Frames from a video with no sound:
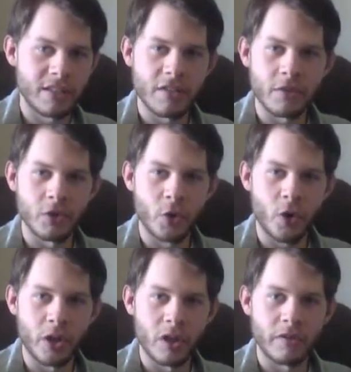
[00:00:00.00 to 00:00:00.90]
different
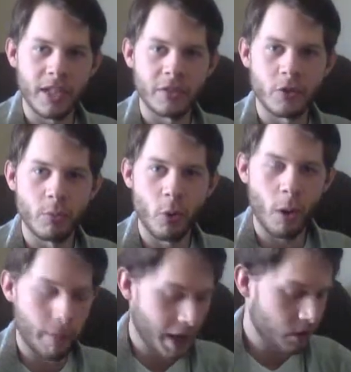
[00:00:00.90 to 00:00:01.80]
story could have led to
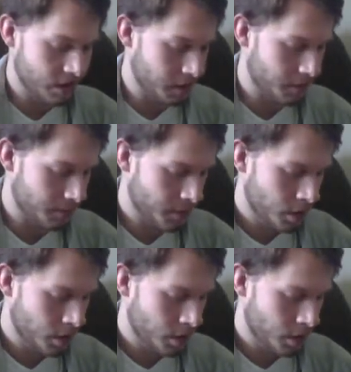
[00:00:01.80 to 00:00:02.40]
more about him.